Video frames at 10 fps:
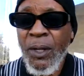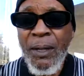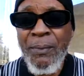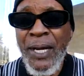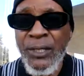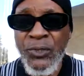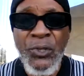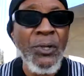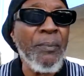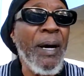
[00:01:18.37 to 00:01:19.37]
I'm not
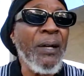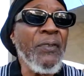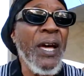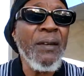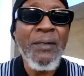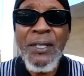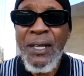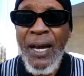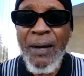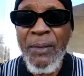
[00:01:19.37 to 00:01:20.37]
concerned about that.
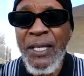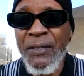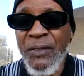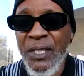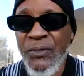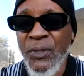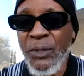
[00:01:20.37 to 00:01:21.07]
I may even get